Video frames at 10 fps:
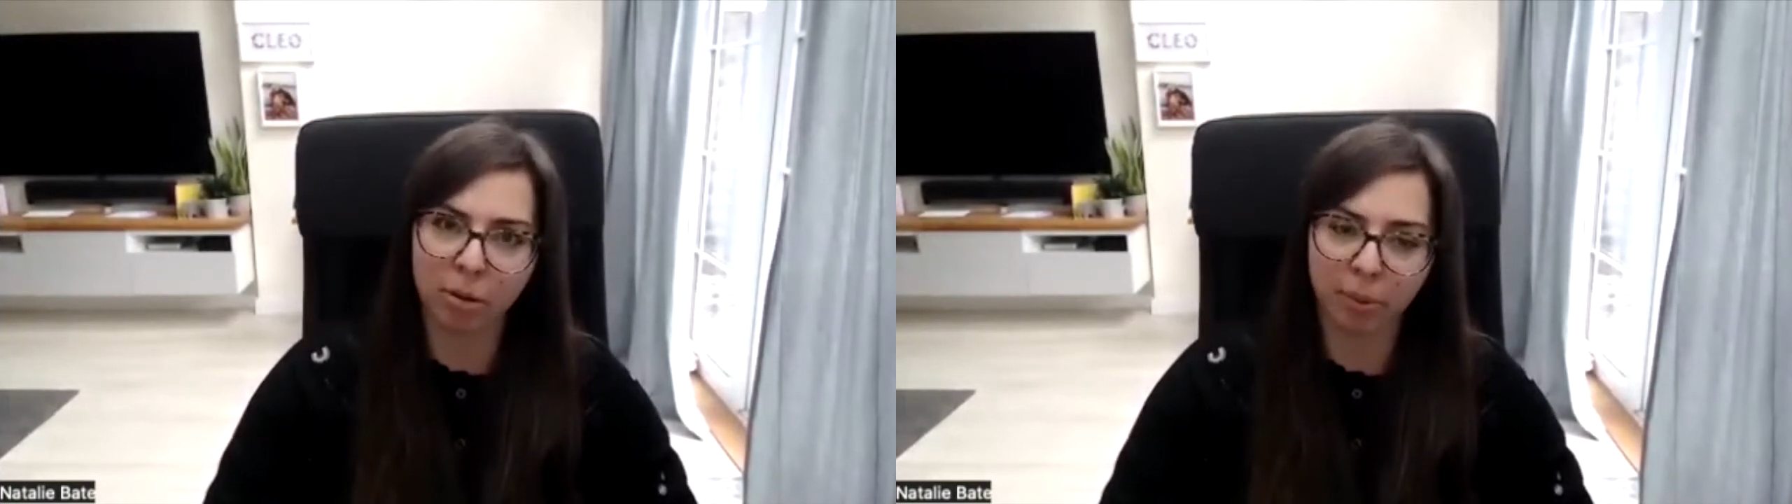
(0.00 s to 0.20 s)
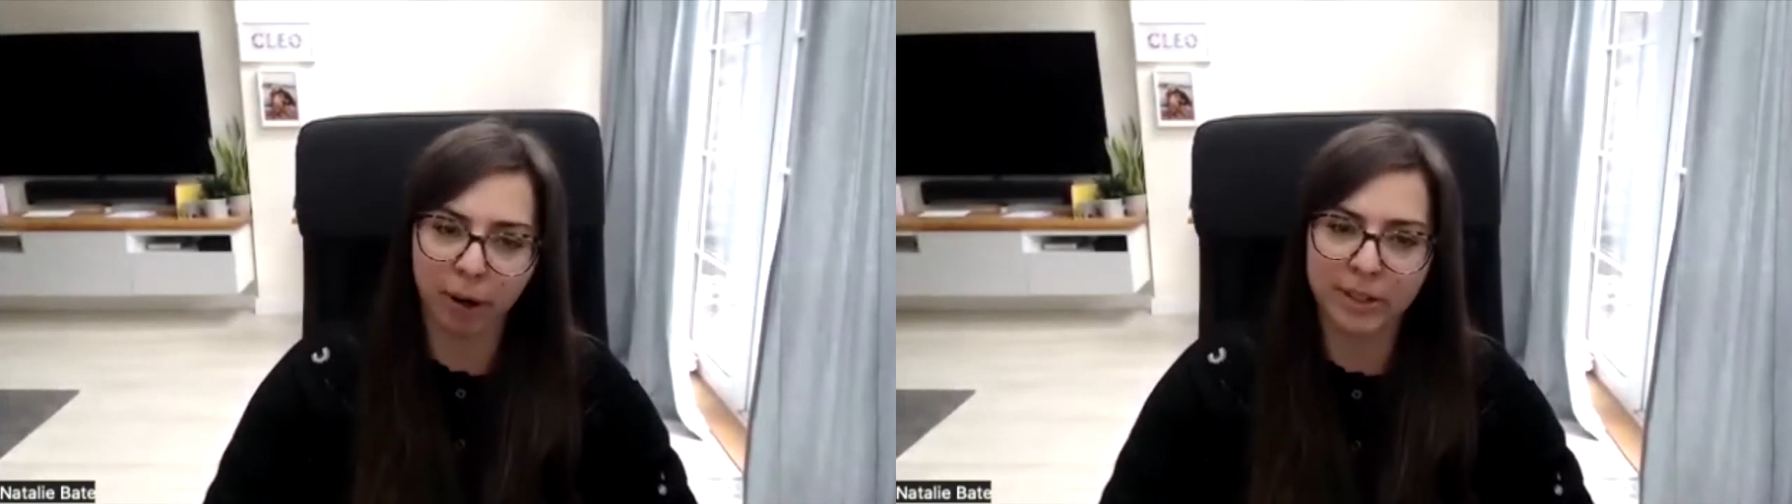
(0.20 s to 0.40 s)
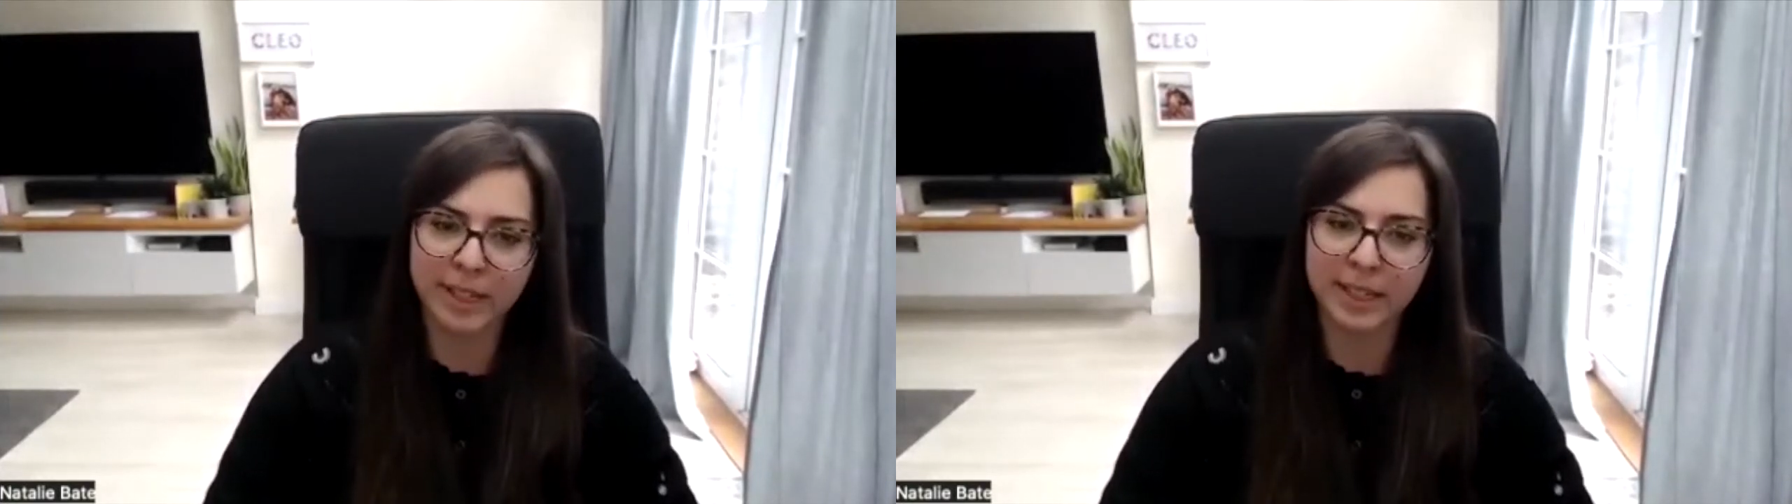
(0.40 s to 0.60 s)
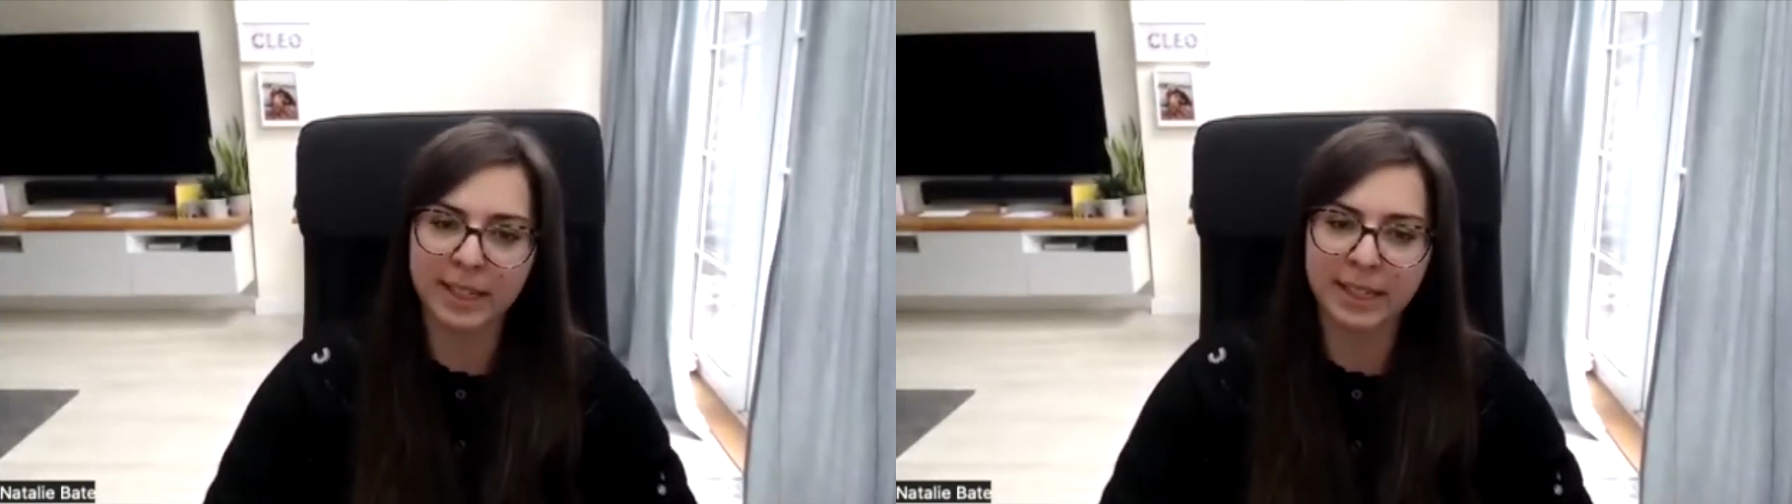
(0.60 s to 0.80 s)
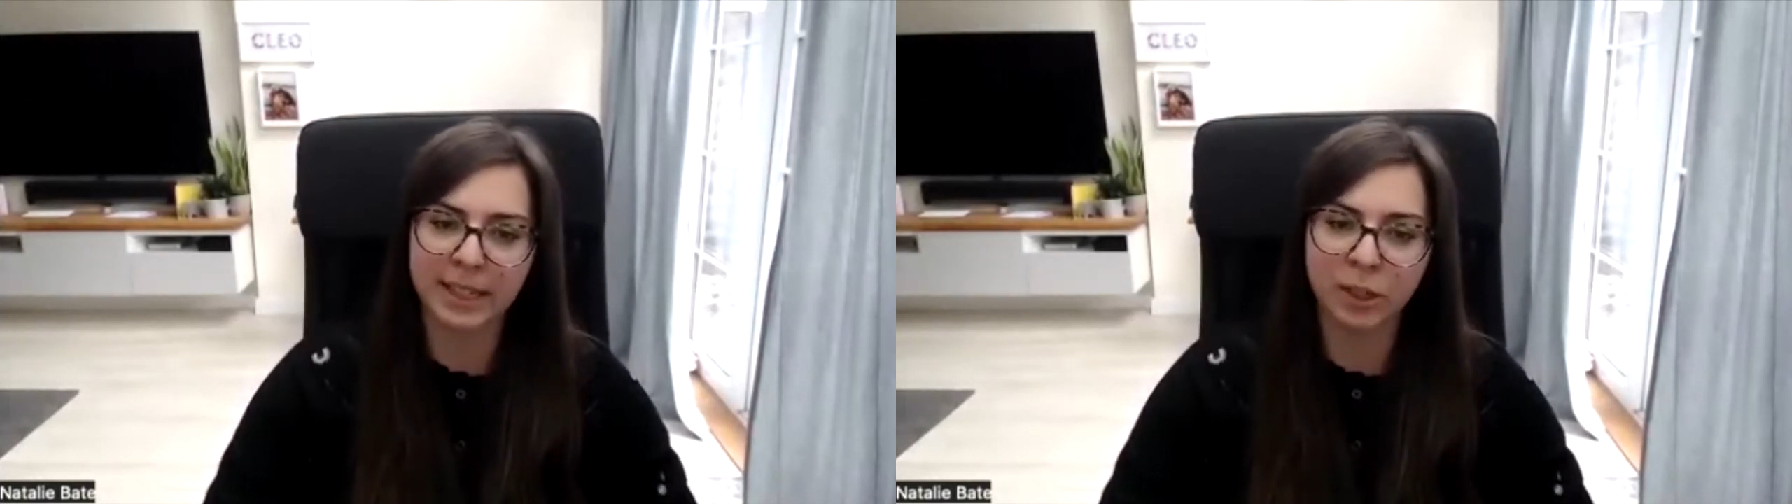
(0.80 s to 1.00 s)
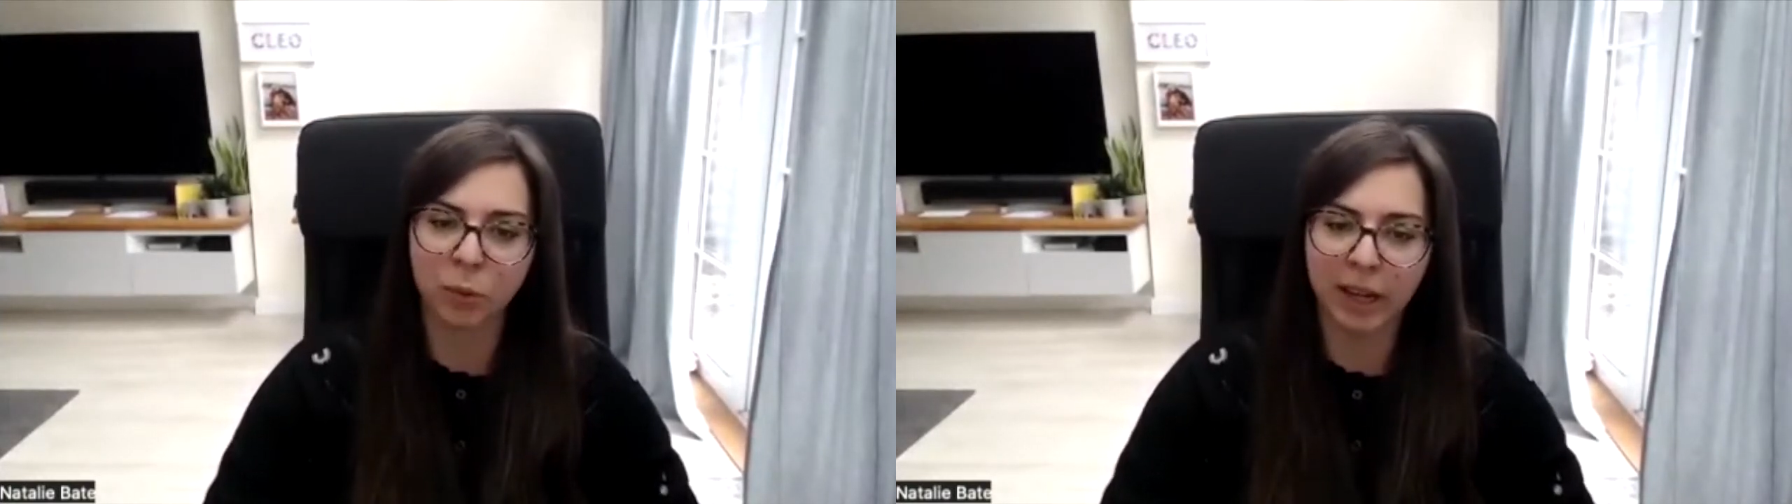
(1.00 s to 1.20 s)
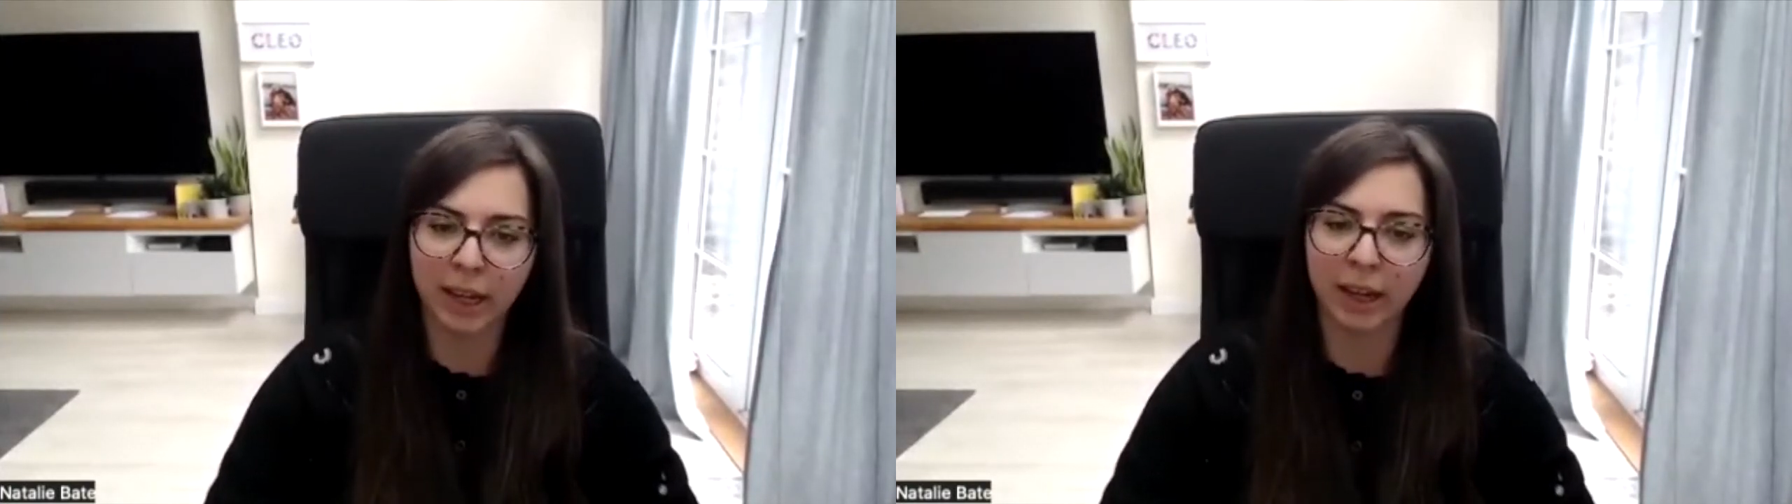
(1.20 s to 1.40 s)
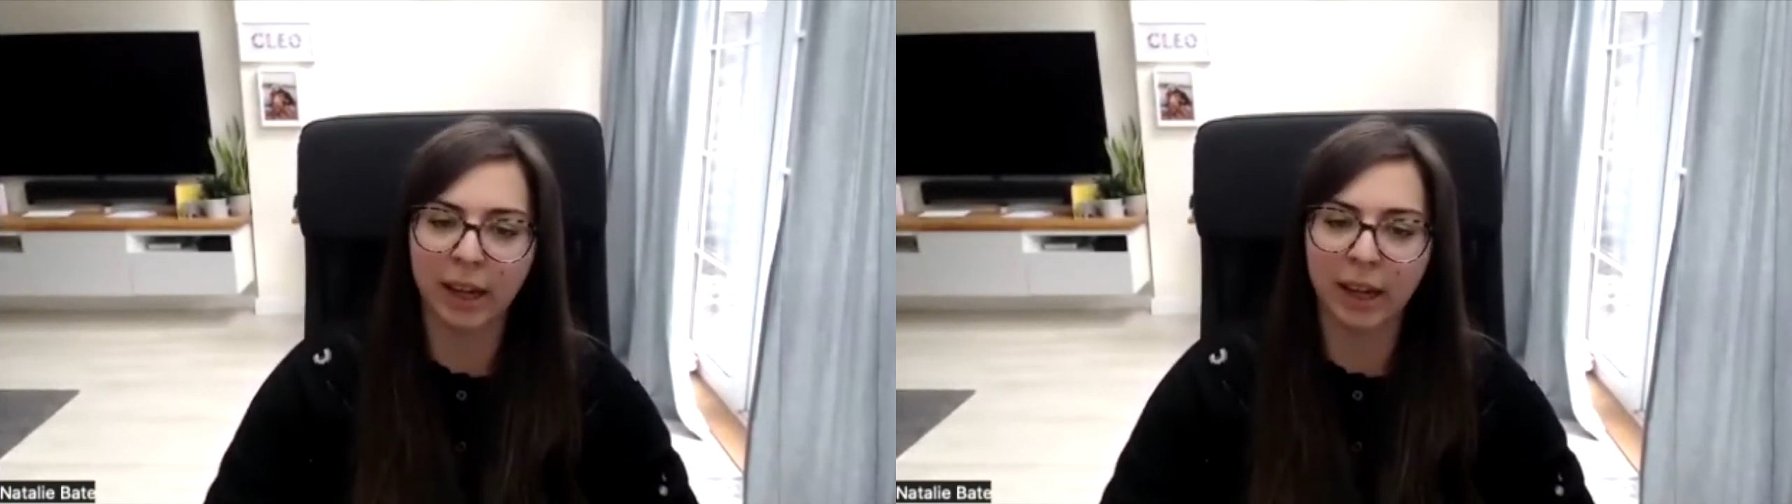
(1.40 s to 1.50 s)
processes quicker